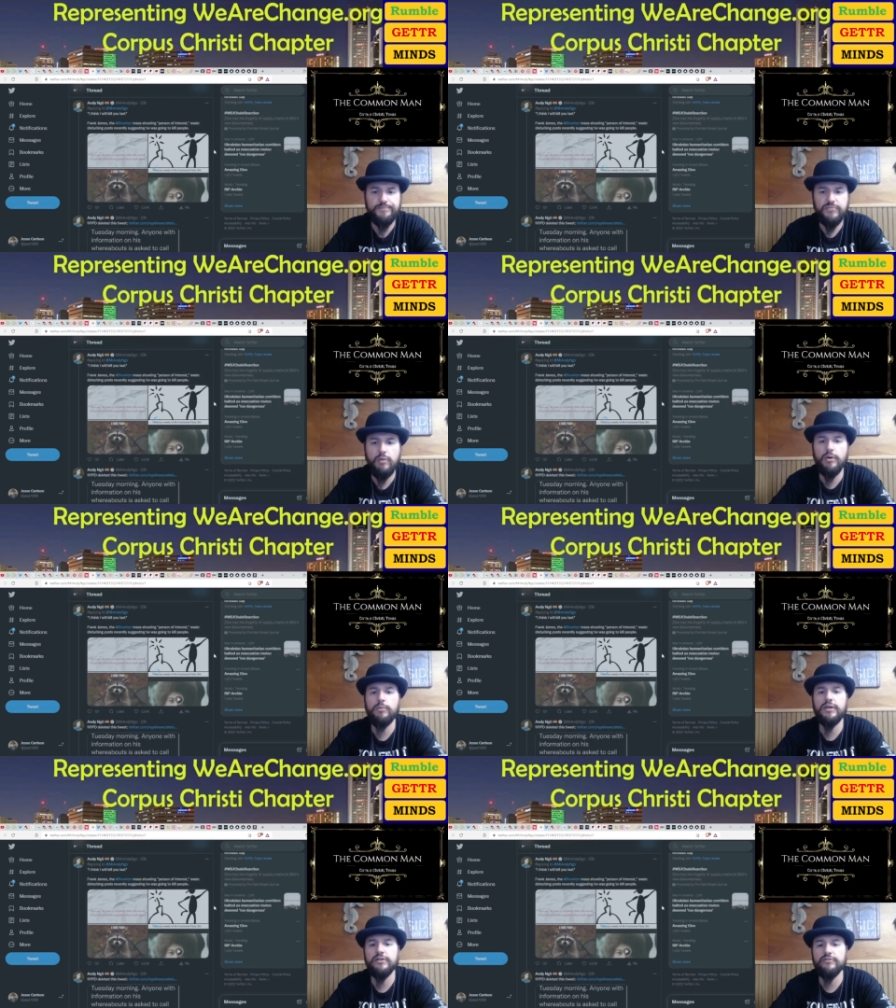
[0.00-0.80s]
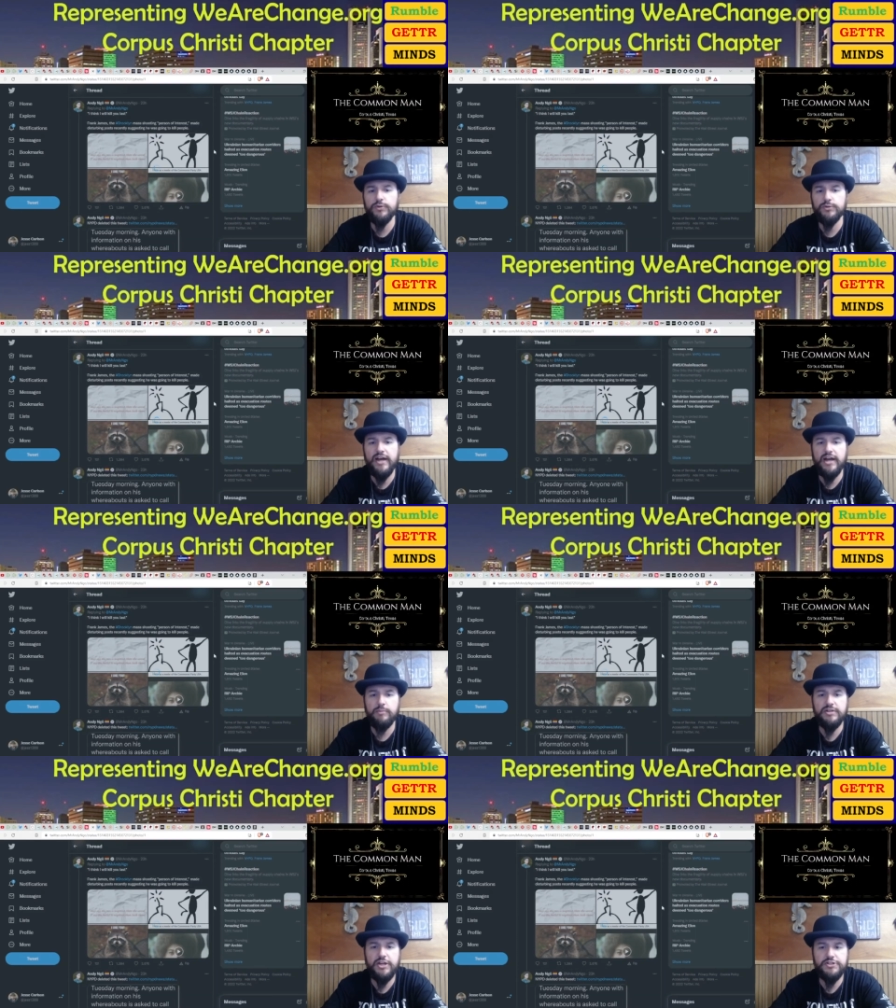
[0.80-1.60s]
That way we can get a full
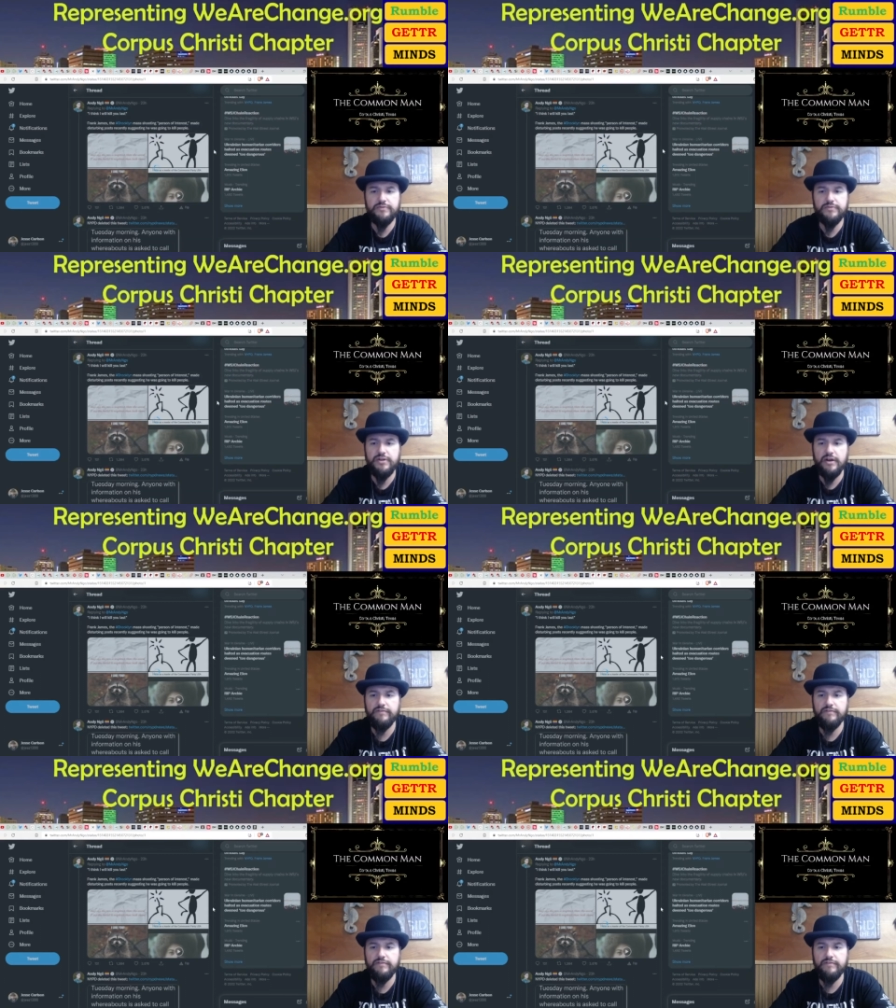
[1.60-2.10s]
documentation of,